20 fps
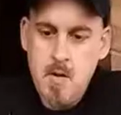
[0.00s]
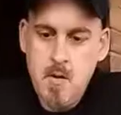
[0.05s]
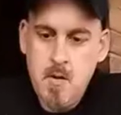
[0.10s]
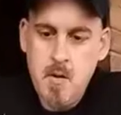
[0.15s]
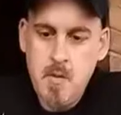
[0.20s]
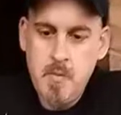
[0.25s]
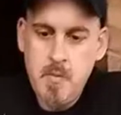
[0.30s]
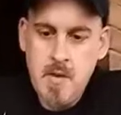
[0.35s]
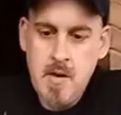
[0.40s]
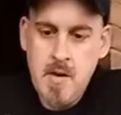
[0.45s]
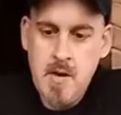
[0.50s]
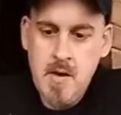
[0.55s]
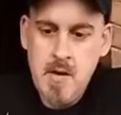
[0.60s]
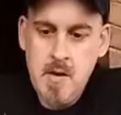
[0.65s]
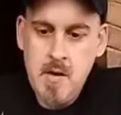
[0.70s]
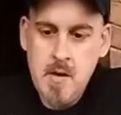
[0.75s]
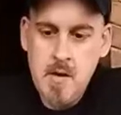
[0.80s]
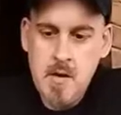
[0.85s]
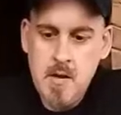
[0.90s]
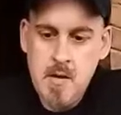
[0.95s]
on the
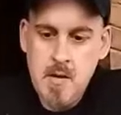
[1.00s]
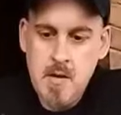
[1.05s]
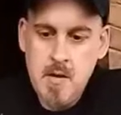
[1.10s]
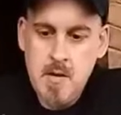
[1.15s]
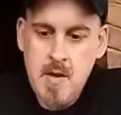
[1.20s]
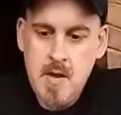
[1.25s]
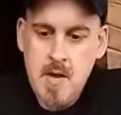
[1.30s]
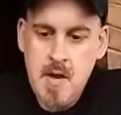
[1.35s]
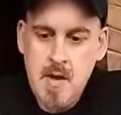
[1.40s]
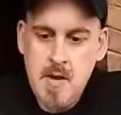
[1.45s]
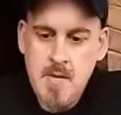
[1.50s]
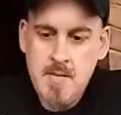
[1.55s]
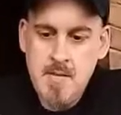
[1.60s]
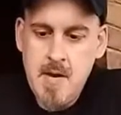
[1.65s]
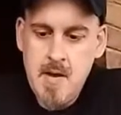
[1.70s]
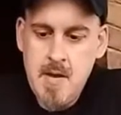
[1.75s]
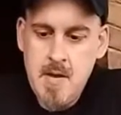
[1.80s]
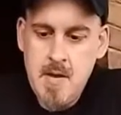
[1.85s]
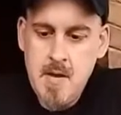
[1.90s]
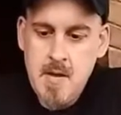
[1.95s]
end they have a
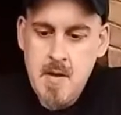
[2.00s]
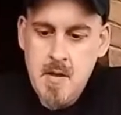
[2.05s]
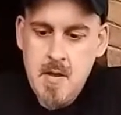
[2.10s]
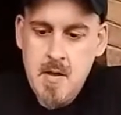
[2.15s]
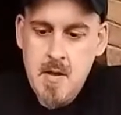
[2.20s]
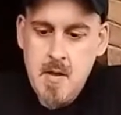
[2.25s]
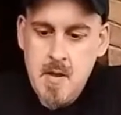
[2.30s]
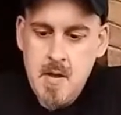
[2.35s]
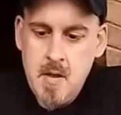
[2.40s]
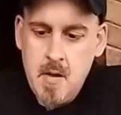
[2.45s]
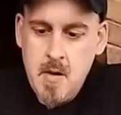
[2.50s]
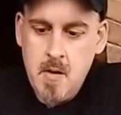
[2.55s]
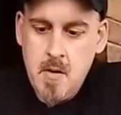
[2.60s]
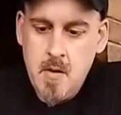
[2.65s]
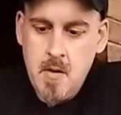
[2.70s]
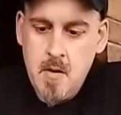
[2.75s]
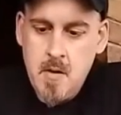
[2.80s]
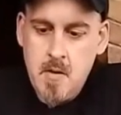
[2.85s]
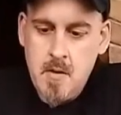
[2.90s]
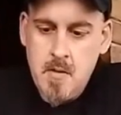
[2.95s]

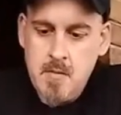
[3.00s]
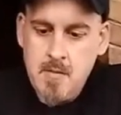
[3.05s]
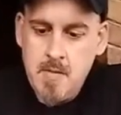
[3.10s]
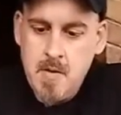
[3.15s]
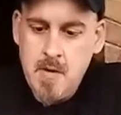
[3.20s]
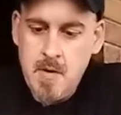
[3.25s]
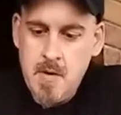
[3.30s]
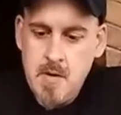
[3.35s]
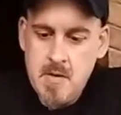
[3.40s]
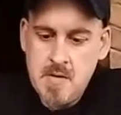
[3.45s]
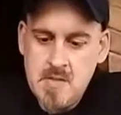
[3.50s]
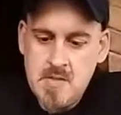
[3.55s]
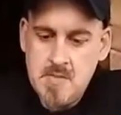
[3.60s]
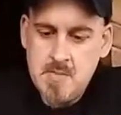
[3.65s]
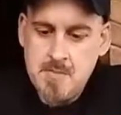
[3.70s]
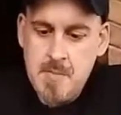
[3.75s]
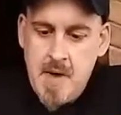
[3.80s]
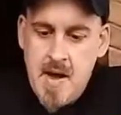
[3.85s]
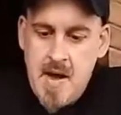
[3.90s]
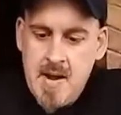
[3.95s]
very
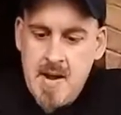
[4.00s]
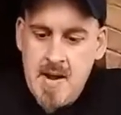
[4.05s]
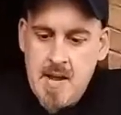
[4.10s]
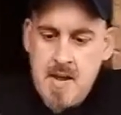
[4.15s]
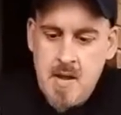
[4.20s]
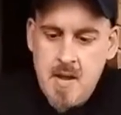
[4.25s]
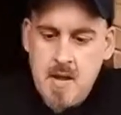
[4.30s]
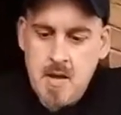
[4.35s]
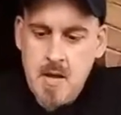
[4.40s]
spiny